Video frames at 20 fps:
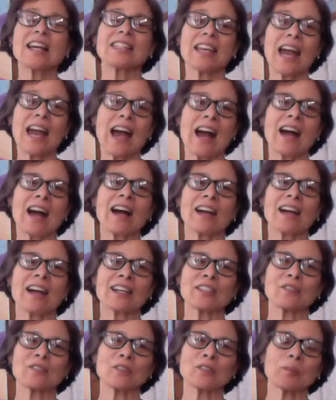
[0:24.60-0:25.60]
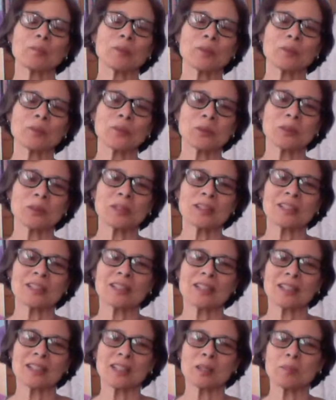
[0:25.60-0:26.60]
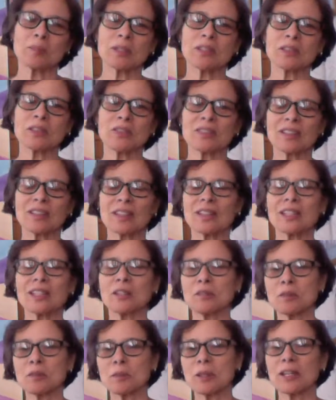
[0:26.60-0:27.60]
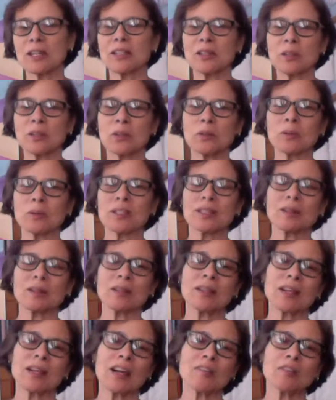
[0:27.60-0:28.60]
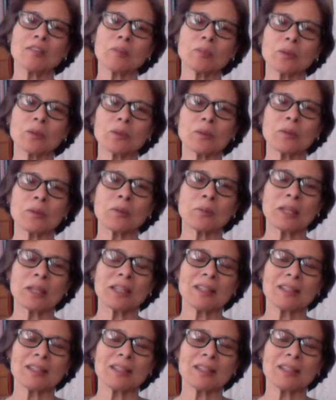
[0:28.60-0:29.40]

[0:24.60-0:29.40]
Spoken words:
Yeah, I got it for the book tour, and I've been using it everywhere I go when I have the book with me.